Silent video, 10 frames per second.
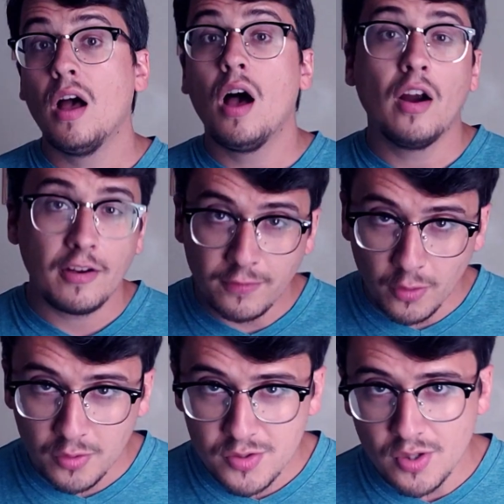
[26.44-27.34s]
Alright
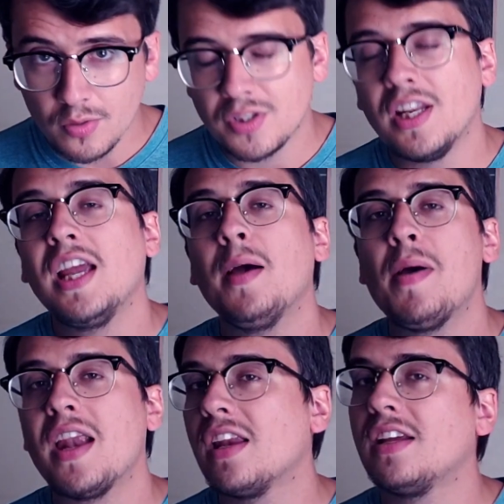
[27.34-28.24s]
folks, so today I'm
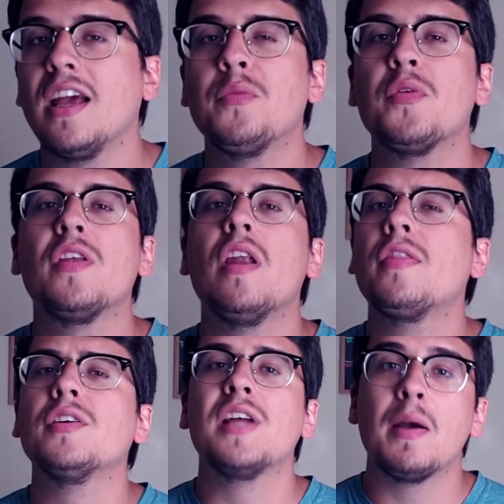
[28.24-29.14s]
at it again with
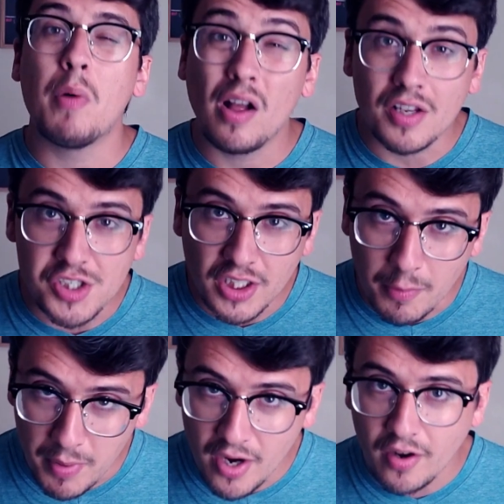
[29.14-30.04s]
another typology
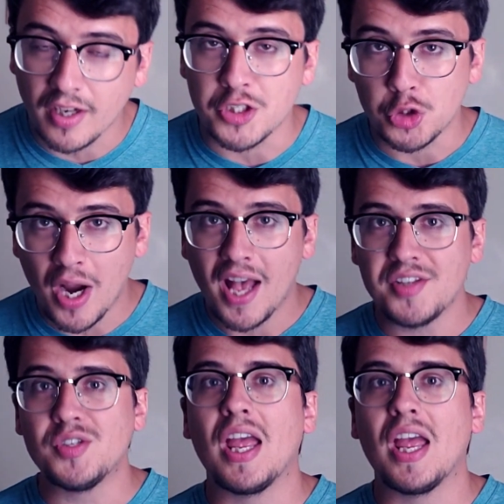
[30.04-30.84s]
compare and contrast,